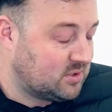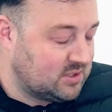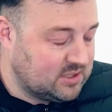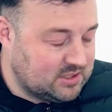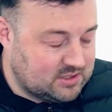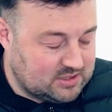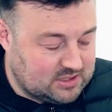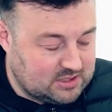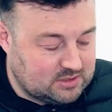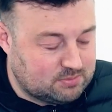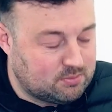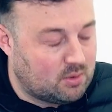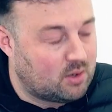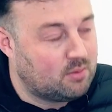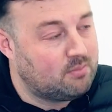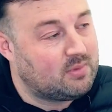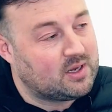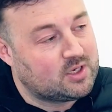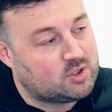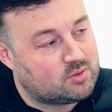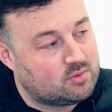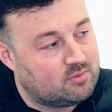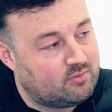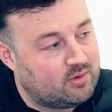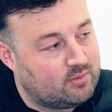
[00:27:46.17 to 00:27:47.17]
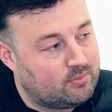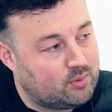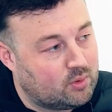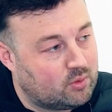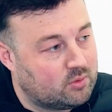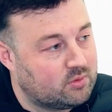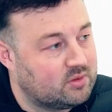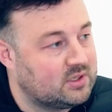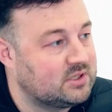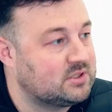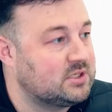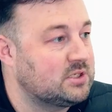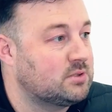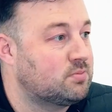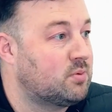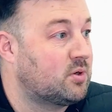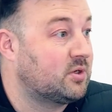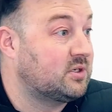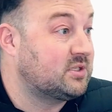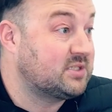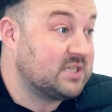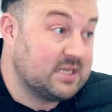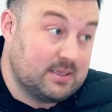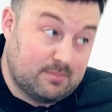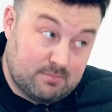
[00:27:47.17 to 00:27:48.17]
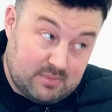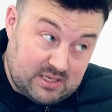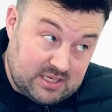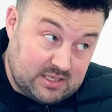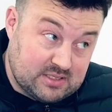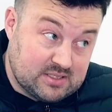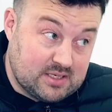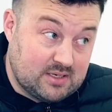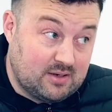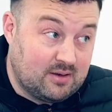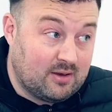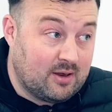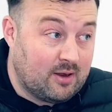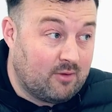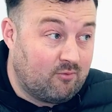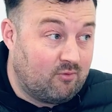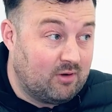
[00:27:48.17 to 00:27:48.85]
this is my management report, this is my team meeting